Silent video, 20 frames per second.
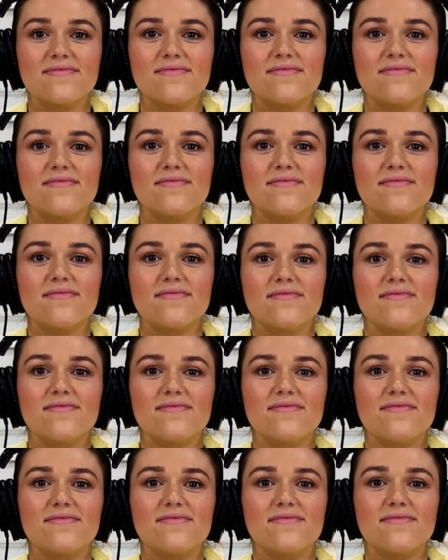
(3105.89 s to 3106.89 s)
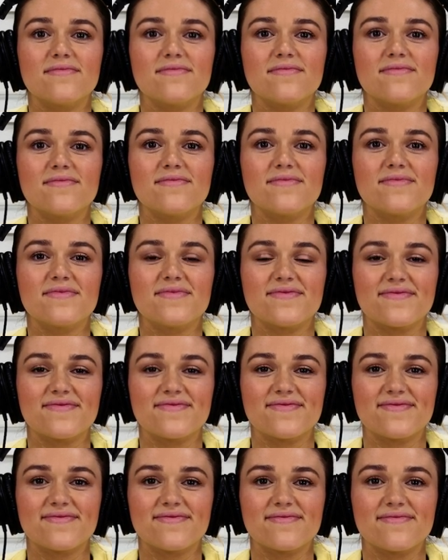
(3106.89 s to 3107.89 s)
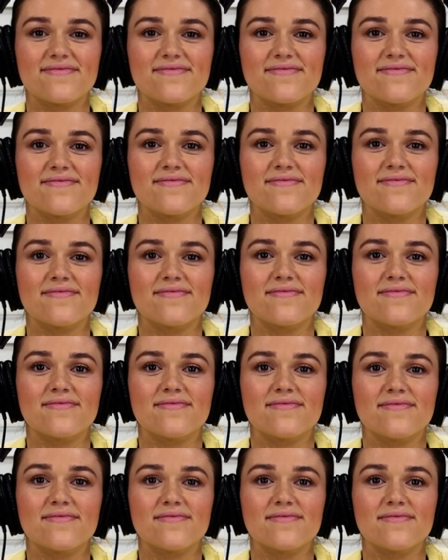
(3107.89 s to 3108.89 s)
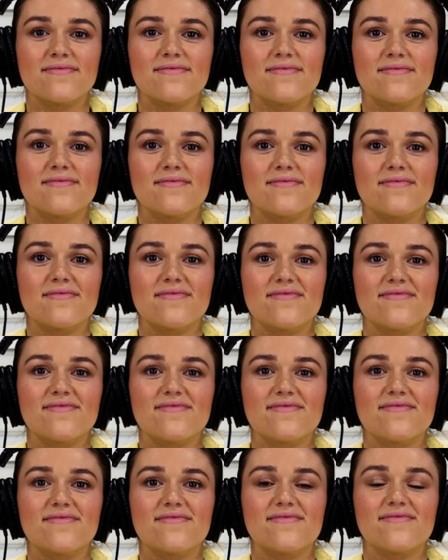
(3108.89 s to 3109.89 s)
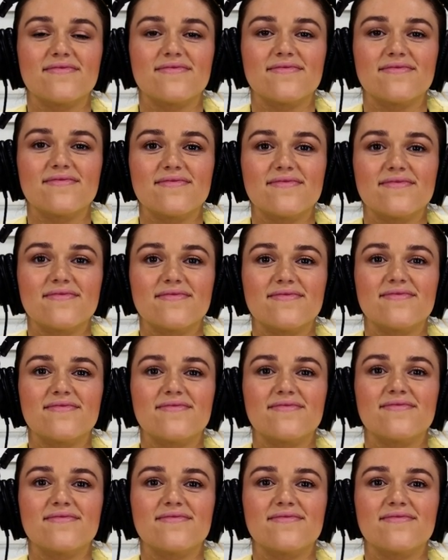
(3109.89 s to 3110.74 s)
(not speaking)